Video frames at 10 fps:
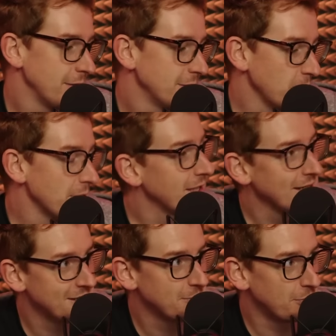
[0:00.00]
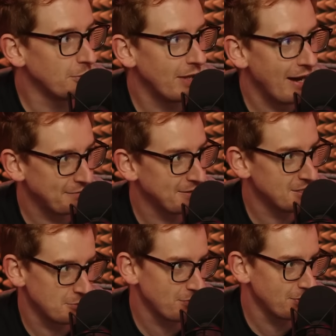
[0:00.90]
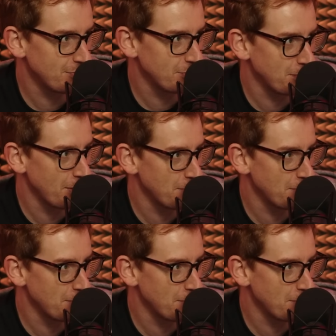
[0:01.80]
Do you want to get to the brawl after this? Do you want to run through the